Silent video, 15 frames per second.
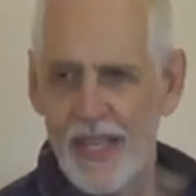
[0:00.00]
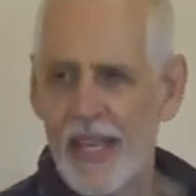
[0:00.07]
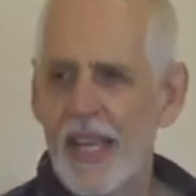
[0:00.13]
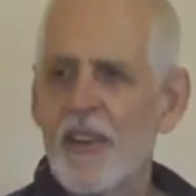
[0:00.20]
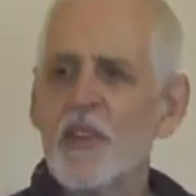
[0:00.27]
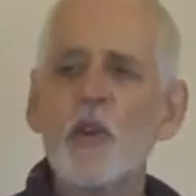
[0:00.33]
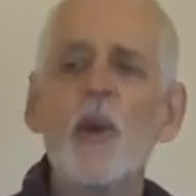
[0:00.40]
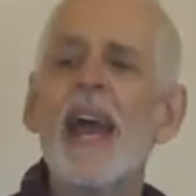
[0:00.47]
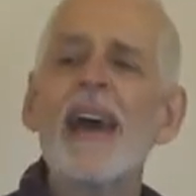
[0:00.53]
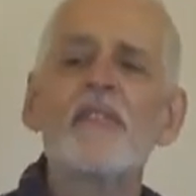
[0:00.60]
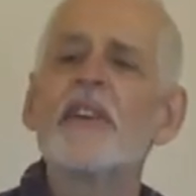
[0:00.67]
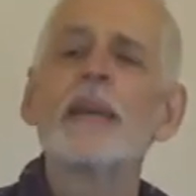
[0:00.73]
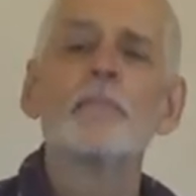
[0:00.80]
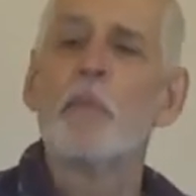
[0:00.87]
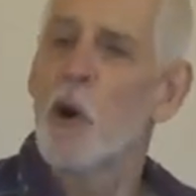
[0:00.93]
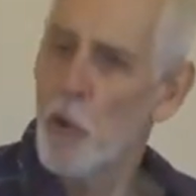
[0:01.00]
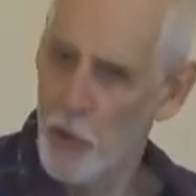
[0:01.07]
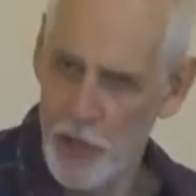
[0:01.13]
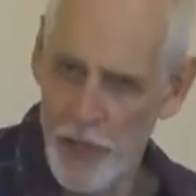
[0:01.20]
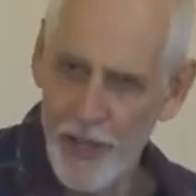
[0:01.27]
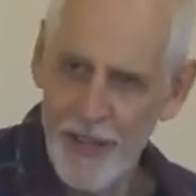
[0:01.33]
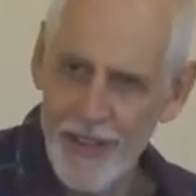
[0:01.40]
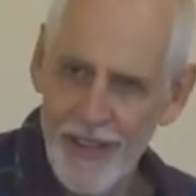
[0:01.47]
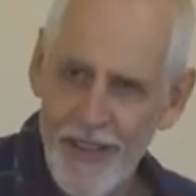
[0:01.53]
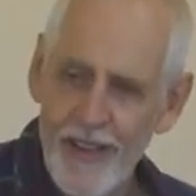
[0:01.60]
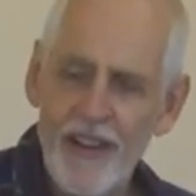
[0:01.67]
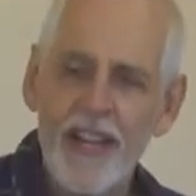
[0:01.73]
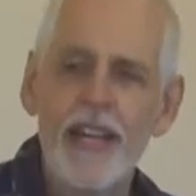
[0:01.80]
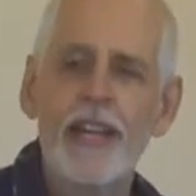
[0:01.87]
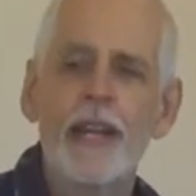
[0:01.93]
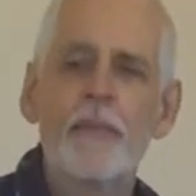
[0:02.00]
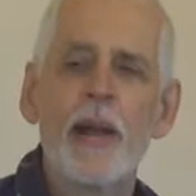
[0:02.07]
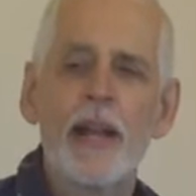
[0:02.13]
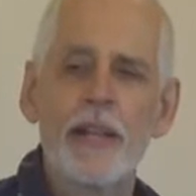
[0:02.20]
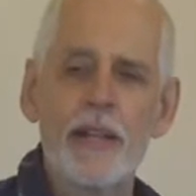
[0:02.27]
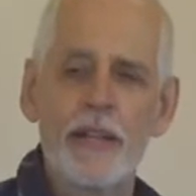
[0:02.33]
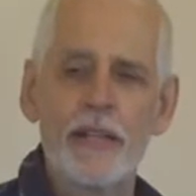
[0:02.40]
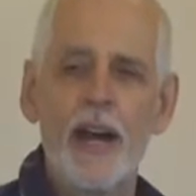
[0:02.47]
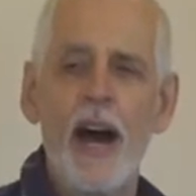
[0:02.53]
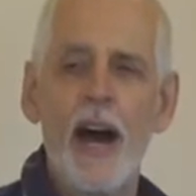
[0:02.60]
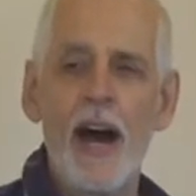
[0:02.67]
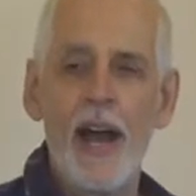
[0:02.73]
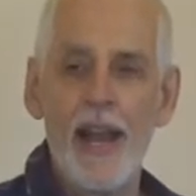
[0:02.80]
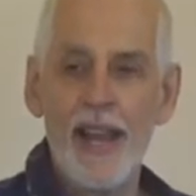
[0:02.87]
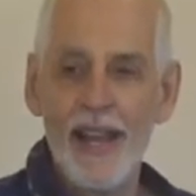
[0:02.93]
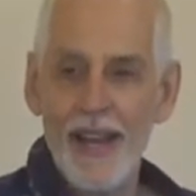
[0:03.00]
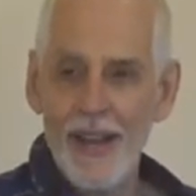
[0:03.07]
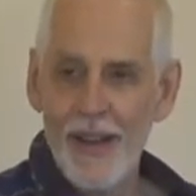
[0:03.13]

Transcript: If you have Ebola and are getting ready to die,